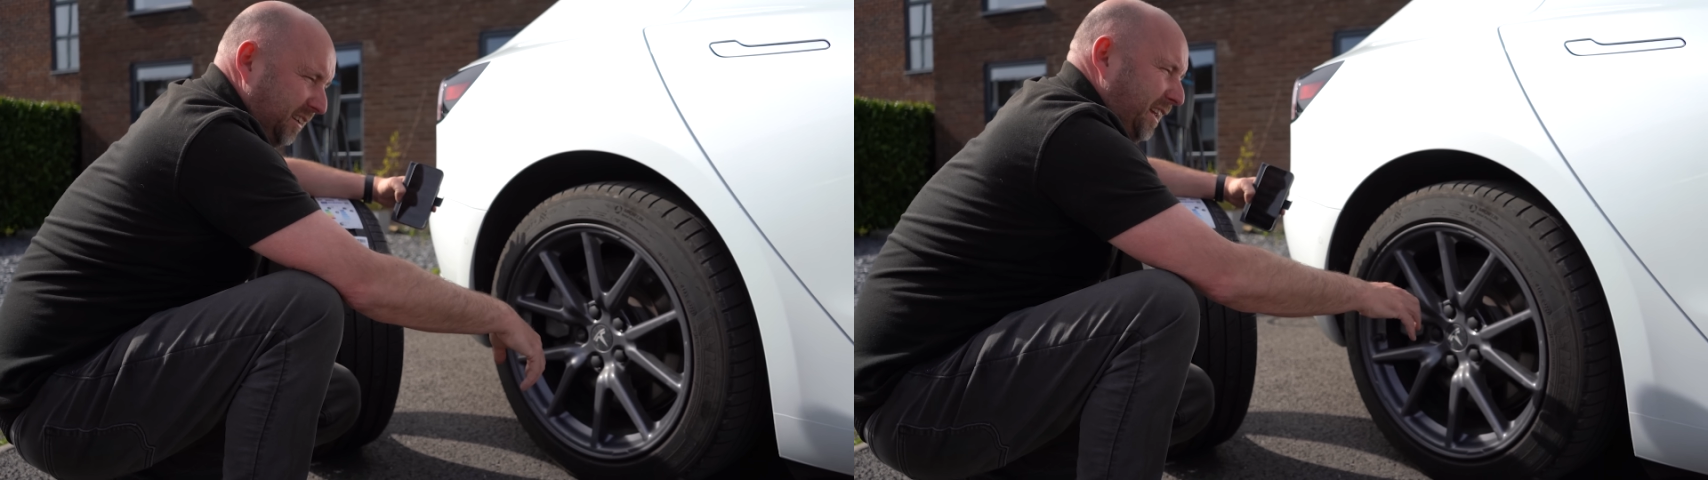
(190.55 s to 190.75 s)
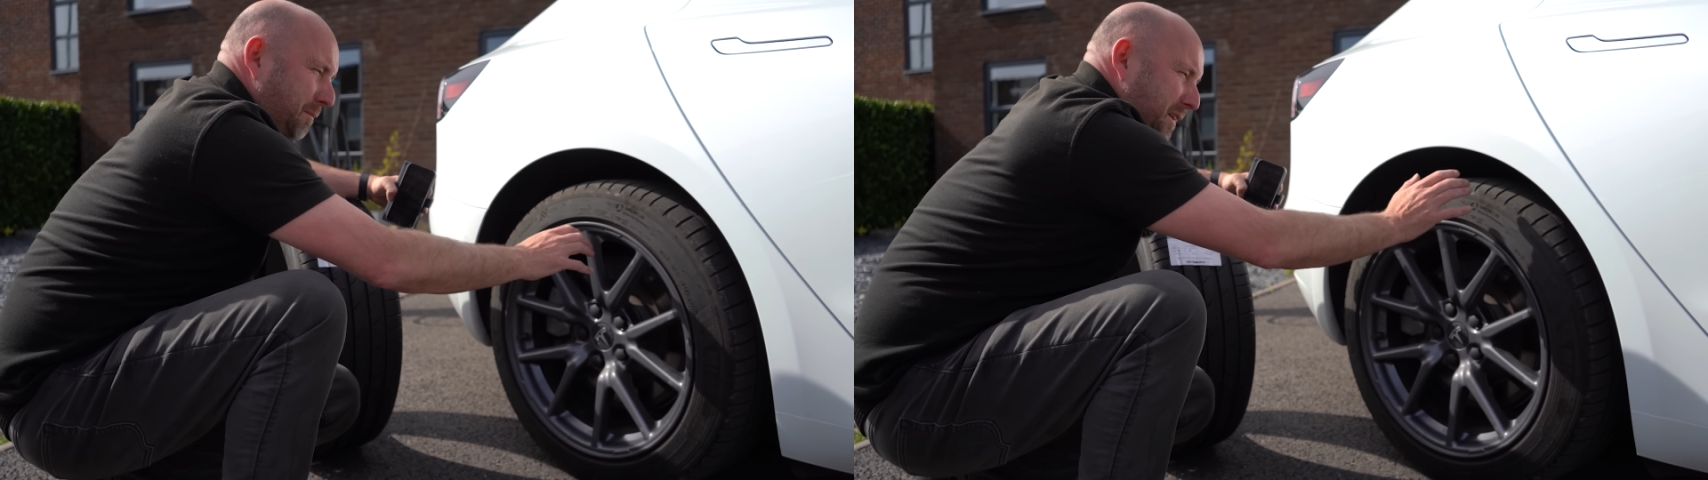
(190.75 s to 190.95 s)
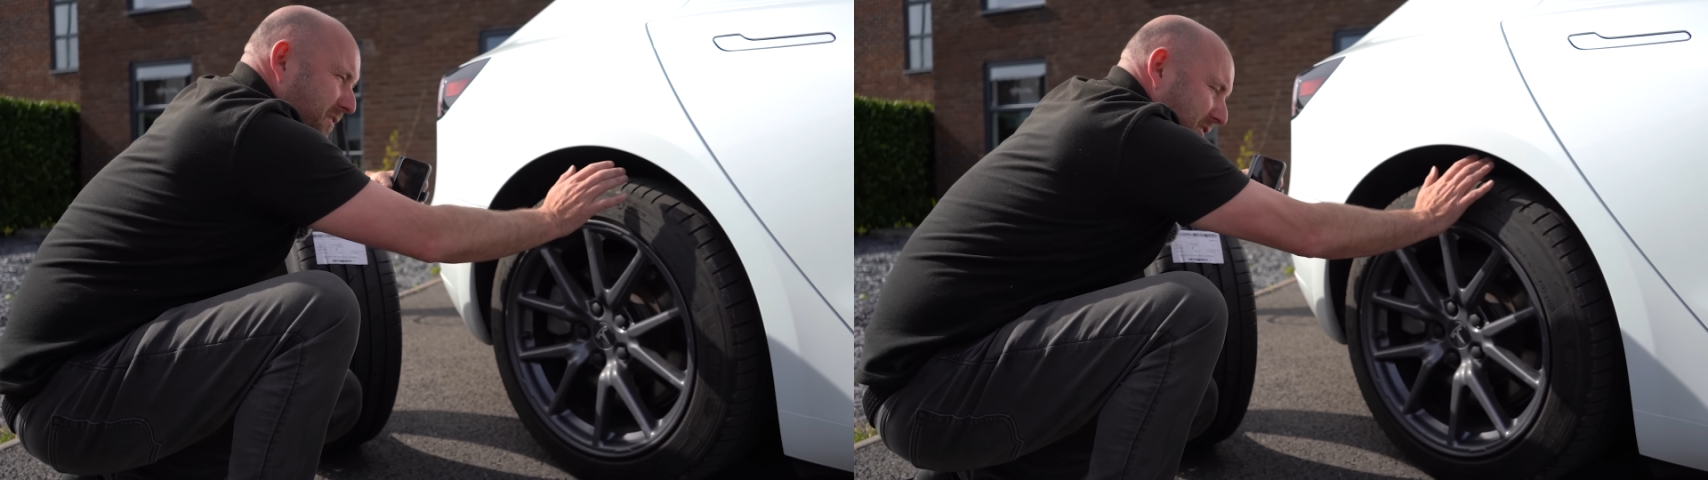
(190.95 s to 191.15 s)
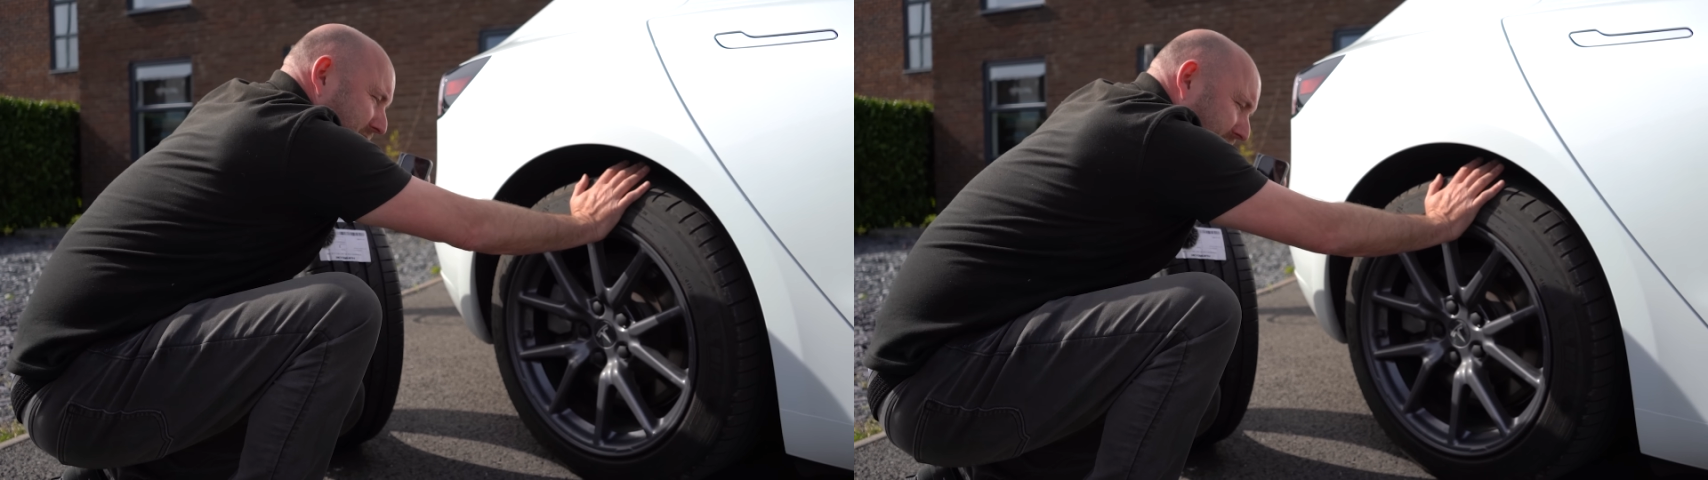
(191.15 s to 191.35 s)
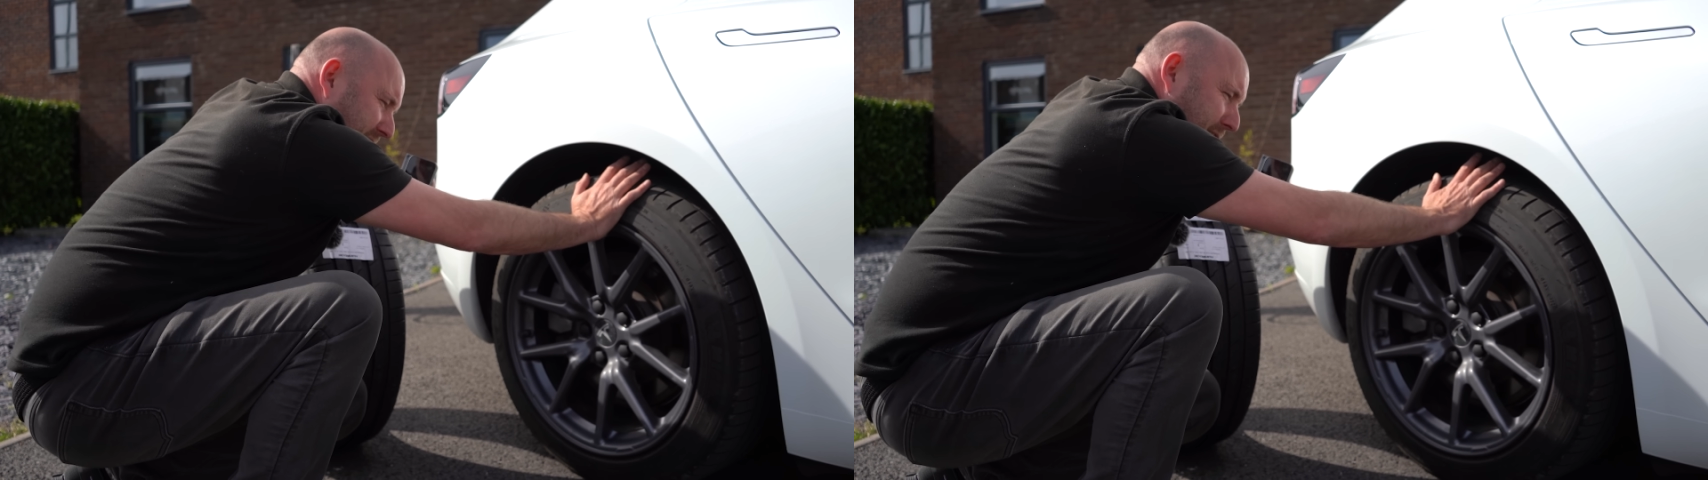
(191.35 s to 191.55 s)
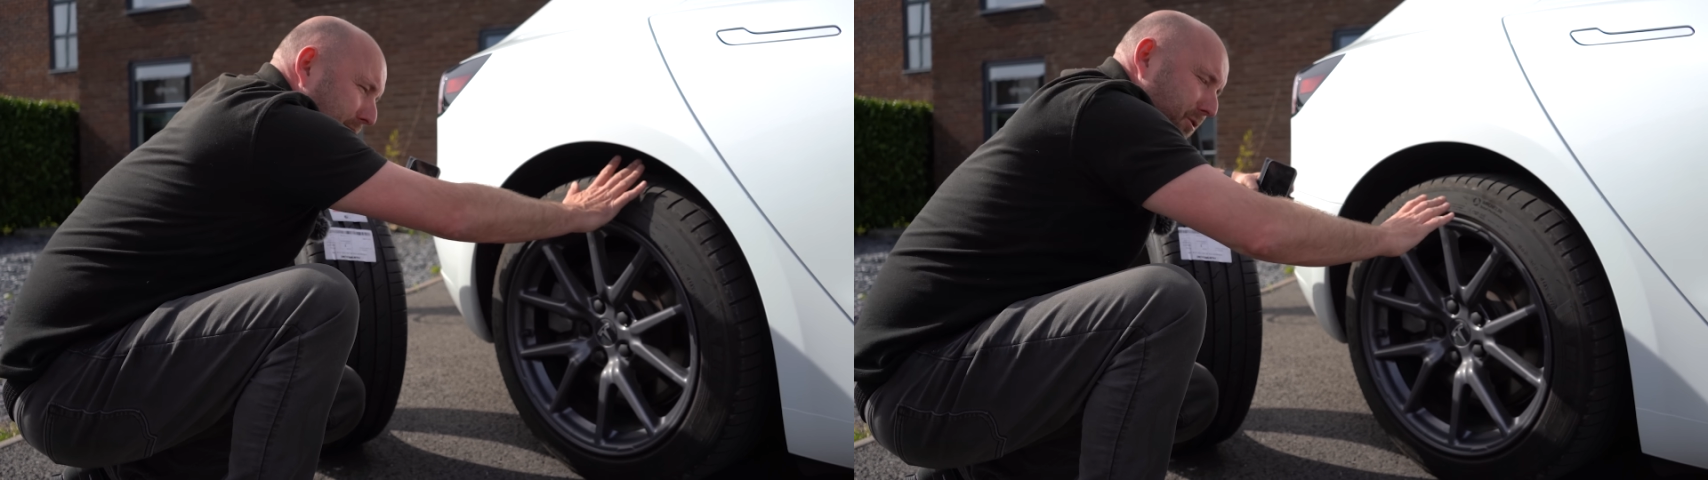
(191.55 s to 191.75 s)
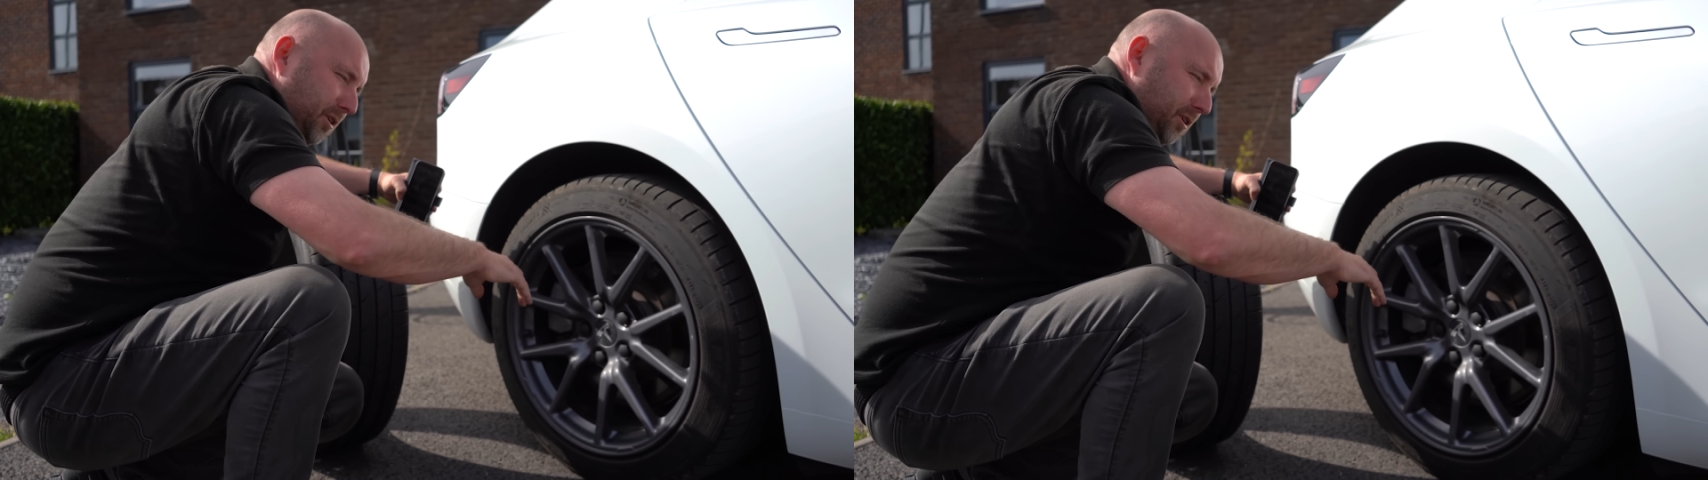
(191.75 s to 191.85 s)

Now that means this tyre can go up to